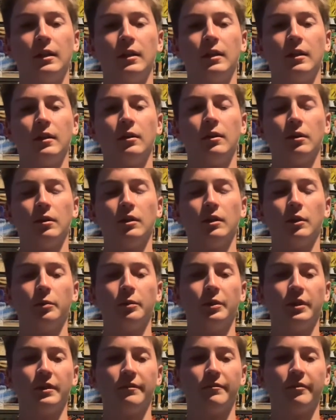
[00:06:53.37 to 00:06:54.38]
or a little
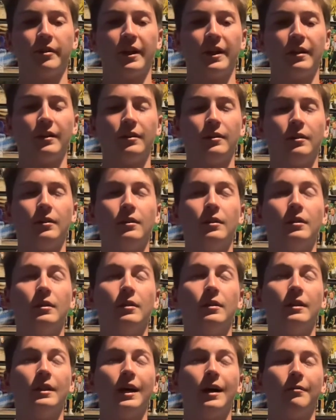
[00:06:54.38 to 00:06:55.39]
bit of flack,
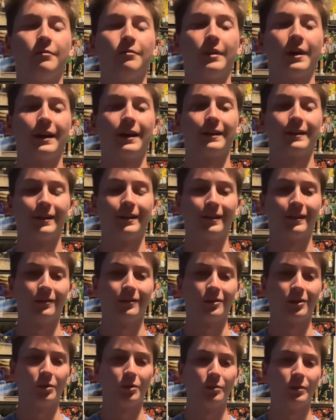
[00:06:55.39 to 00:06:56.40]
or not flack there, a
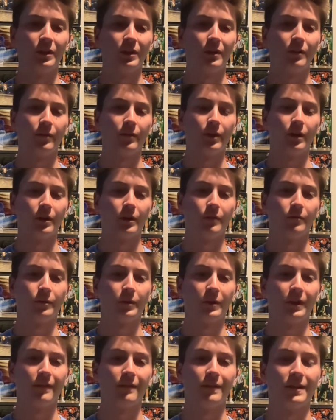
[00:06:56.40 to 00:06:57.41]
little bit of
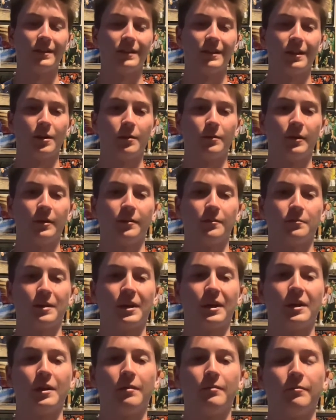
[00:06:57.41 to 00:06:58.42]
forgiveness there, because
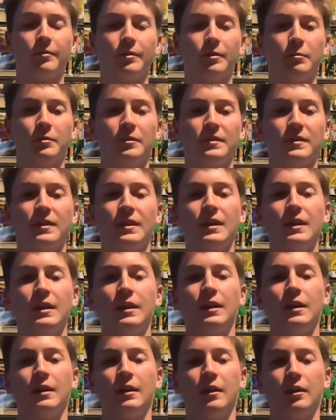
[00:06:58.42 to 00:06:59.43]
Ryan Humphrey was
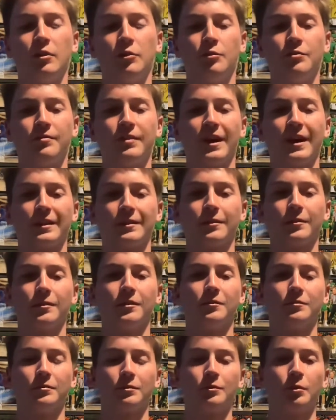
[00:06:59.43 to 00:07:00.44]
a huge factor in
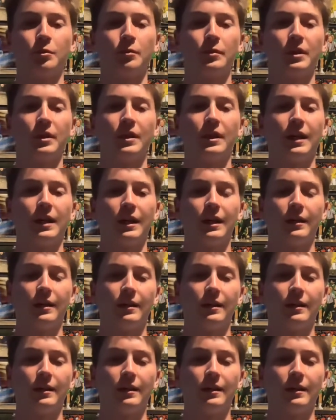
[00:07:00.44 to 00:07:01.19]
his recruitment, and